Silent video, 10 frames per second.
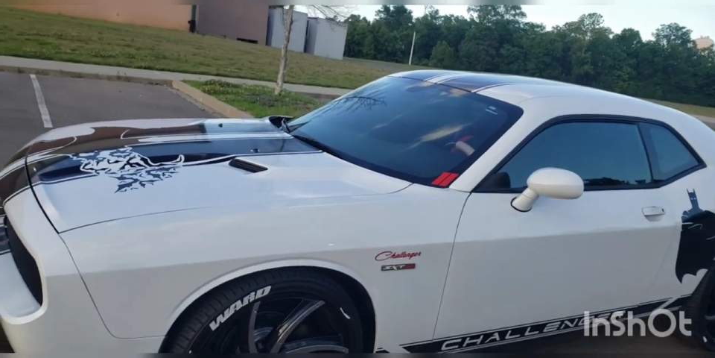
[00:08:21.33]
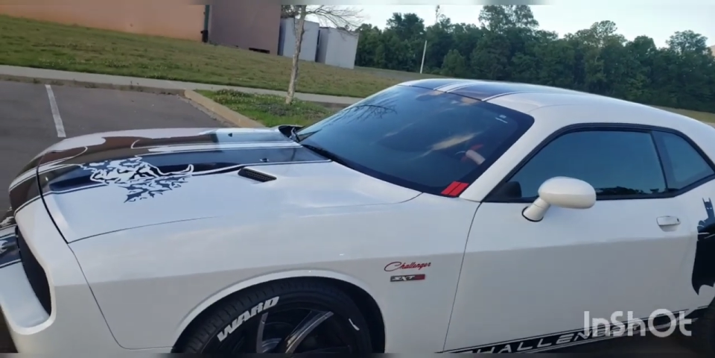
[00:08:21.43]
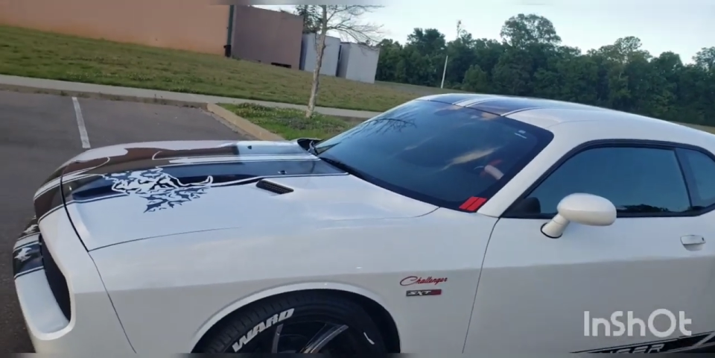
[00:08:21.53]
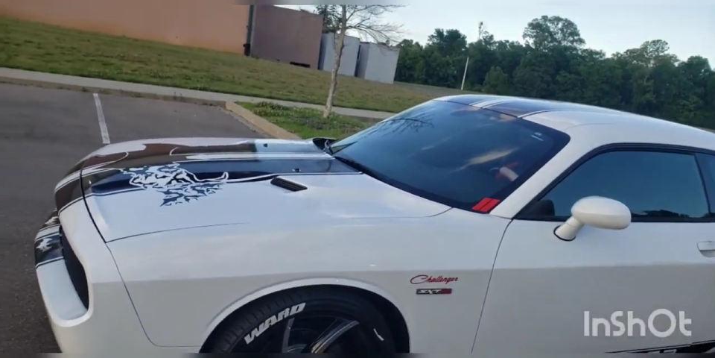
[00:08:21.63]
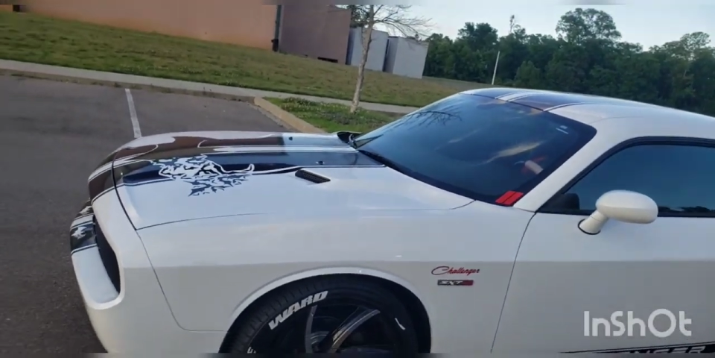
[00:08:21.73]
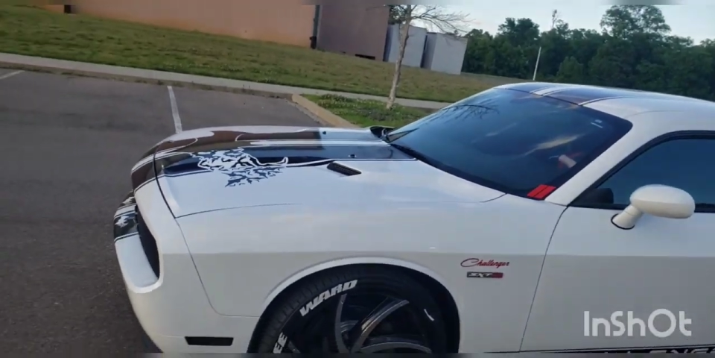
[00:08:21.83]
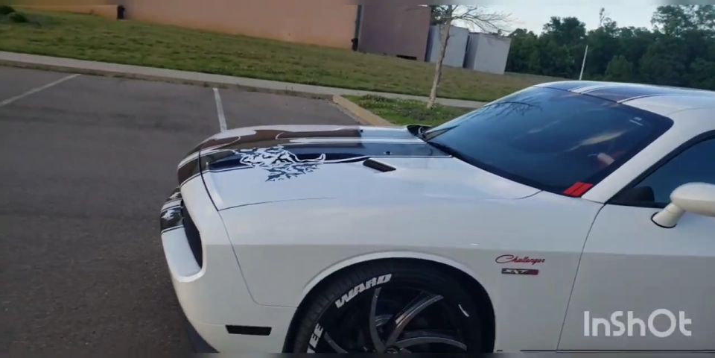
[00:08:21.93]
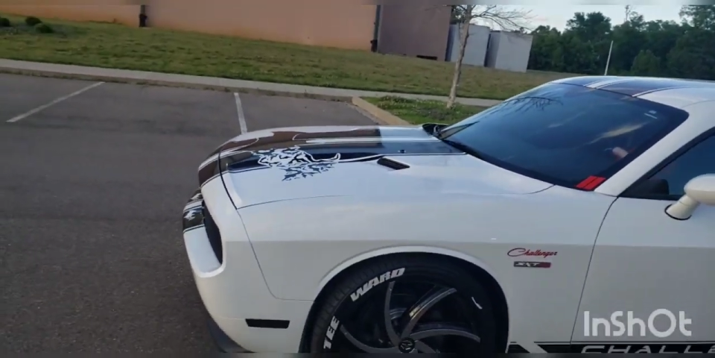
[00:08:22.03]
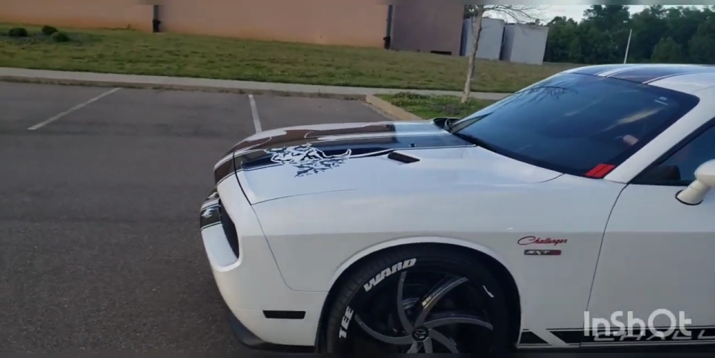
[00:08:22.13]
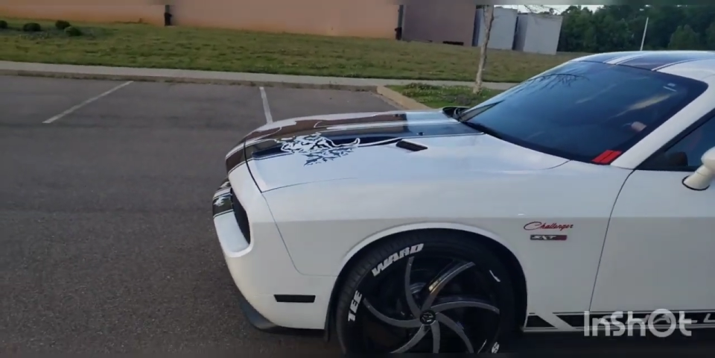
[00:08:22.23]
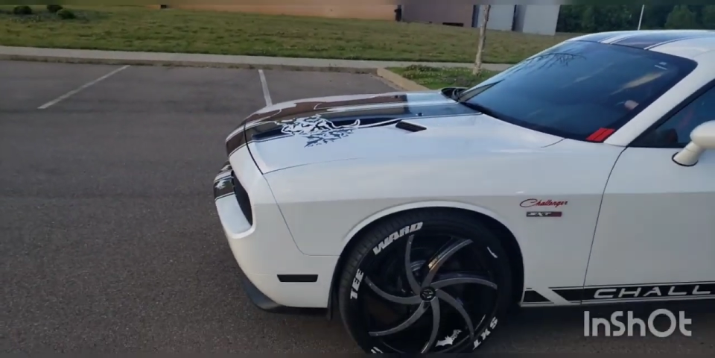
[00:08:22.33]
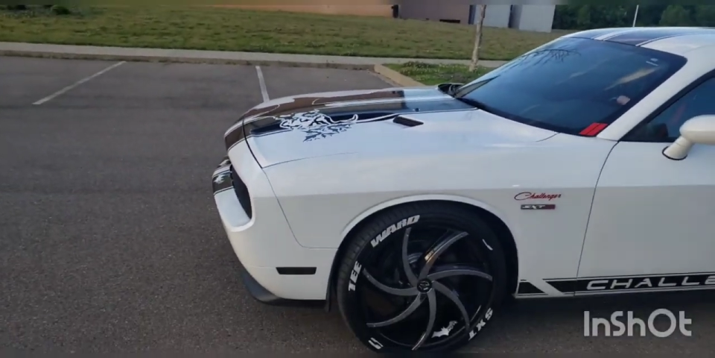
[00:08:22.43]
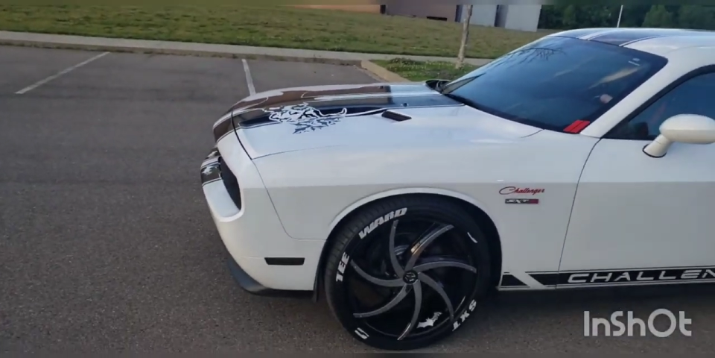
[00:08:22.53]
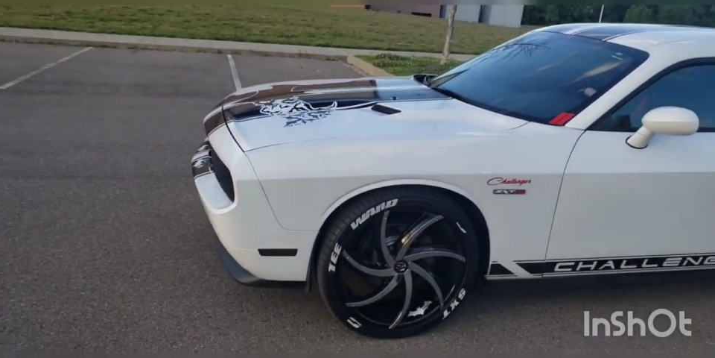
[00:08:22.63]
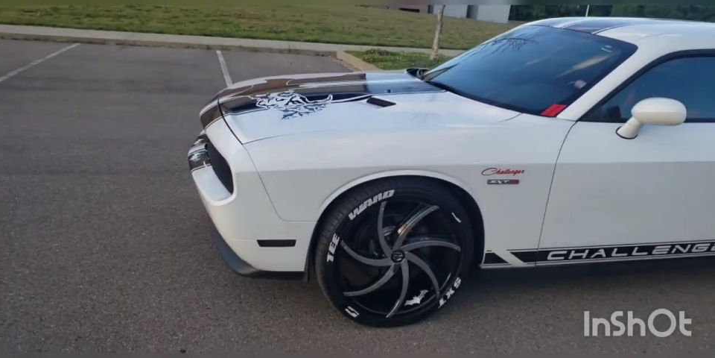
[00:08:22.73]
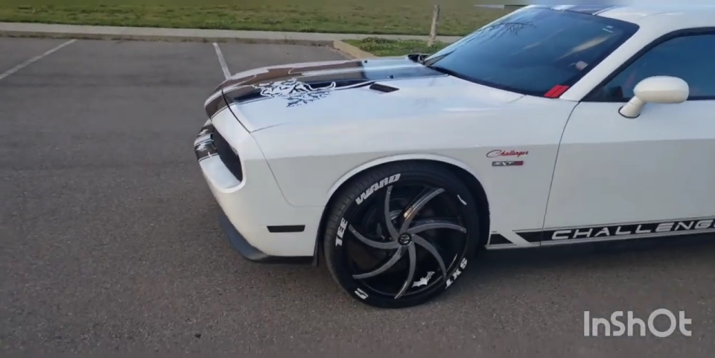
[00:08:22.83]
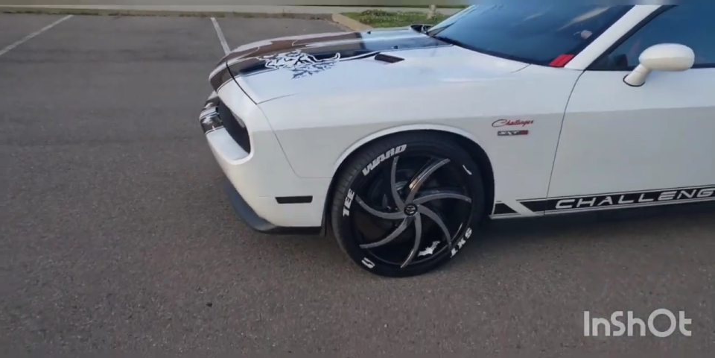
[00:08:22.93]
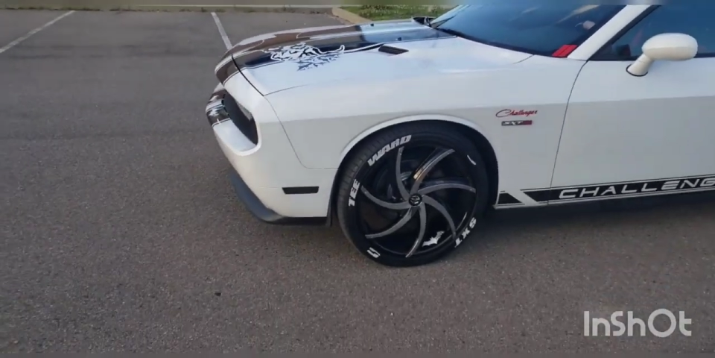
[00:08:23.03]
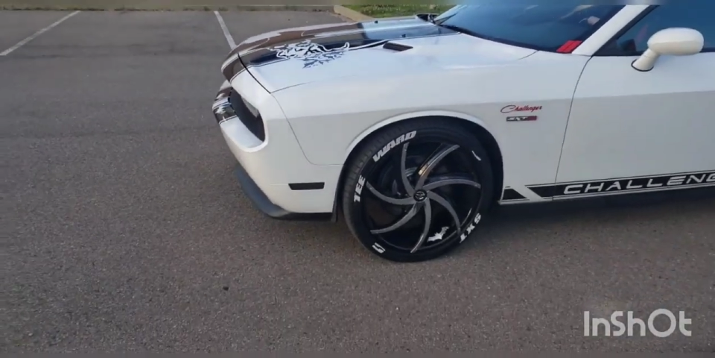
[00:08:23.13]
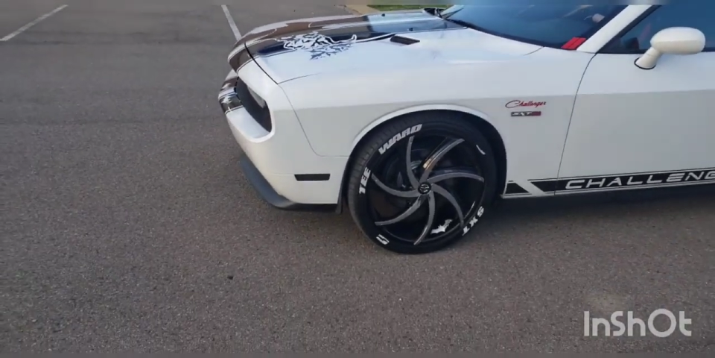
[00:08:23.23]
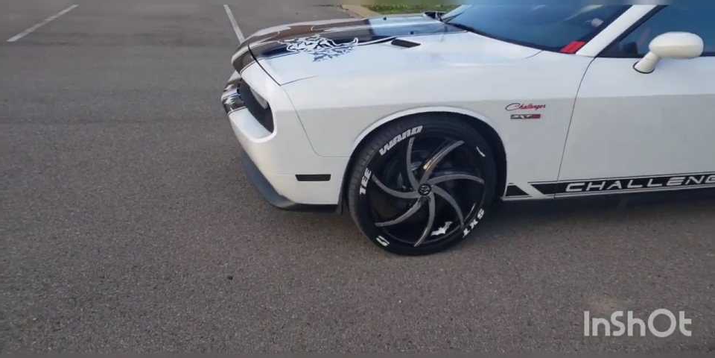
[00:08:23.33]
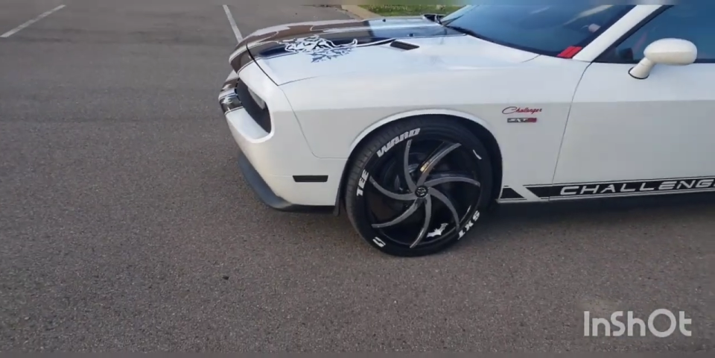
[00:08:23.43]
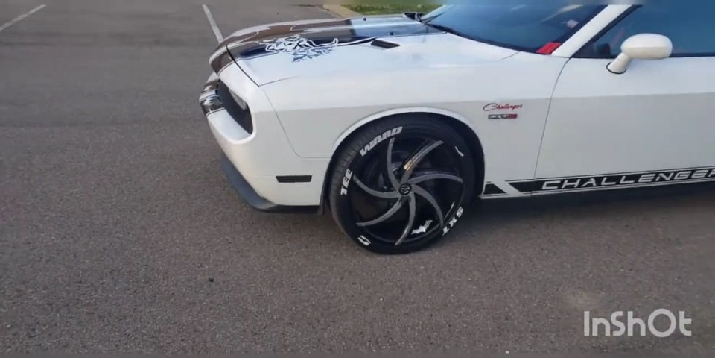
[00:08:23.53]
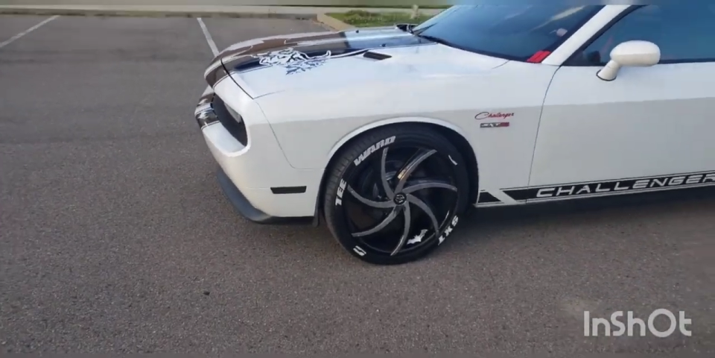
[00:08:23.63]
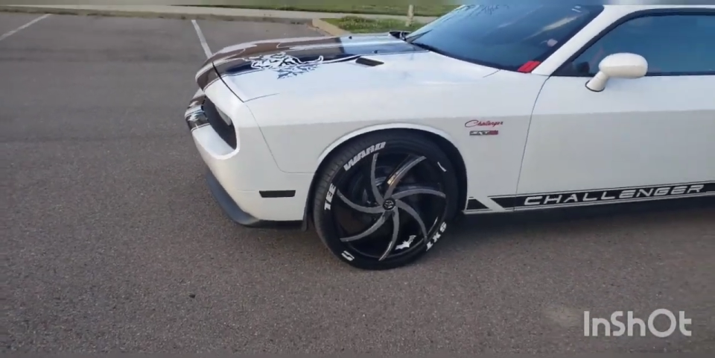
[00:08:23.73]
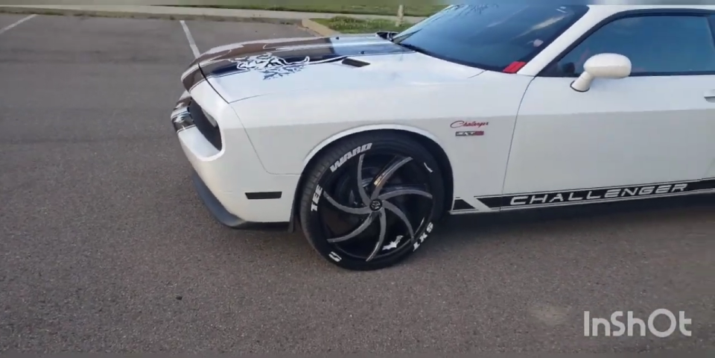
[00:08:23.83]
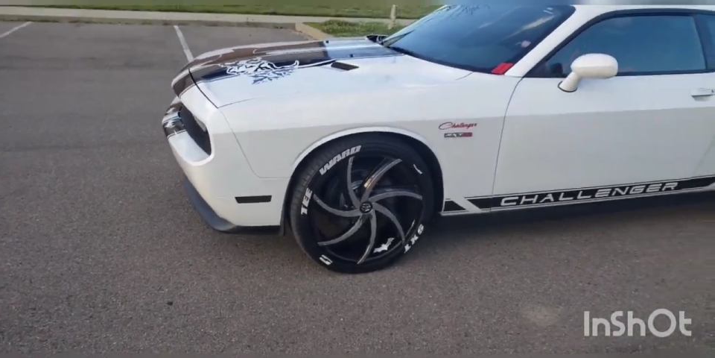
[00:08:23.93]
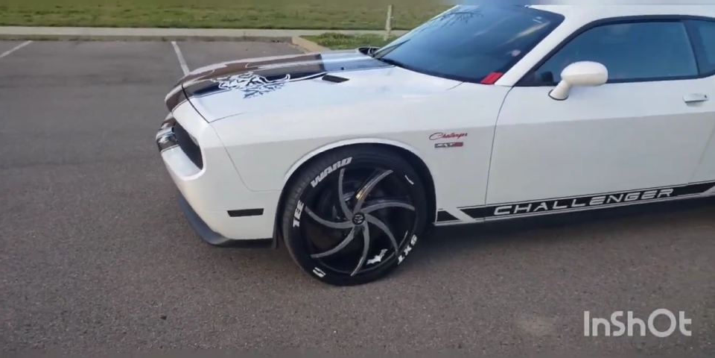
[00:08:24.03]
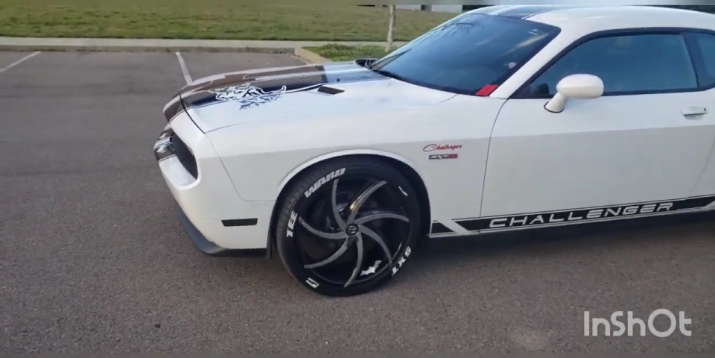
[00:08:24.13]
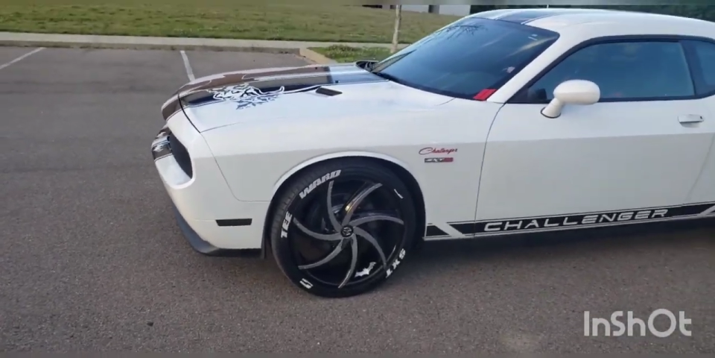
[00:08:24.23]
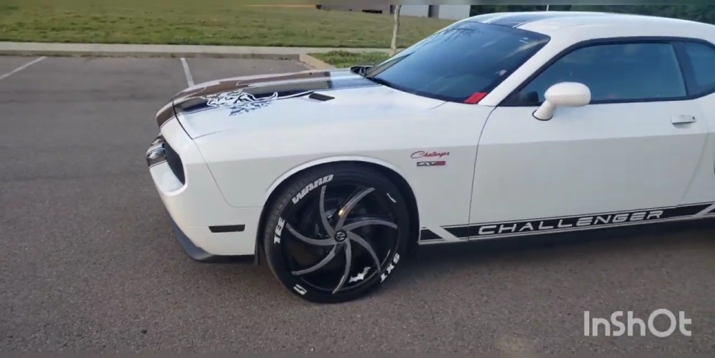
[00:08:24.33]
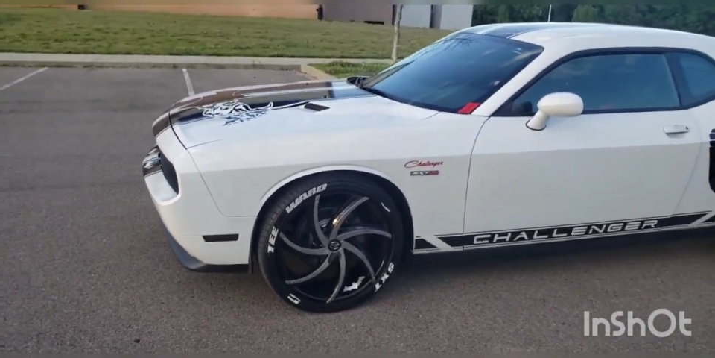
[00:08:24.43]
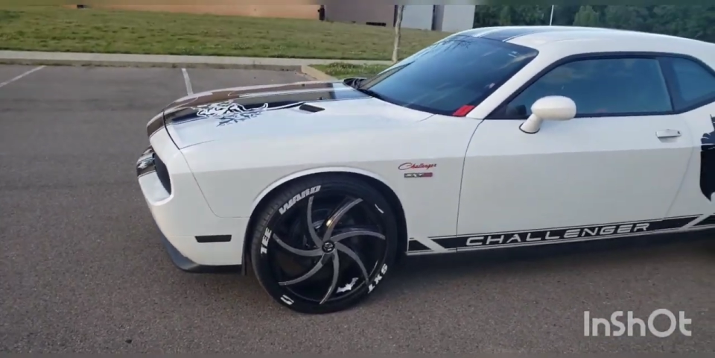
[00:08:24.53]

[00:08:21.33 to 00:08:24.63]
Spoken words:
(no speaker visible)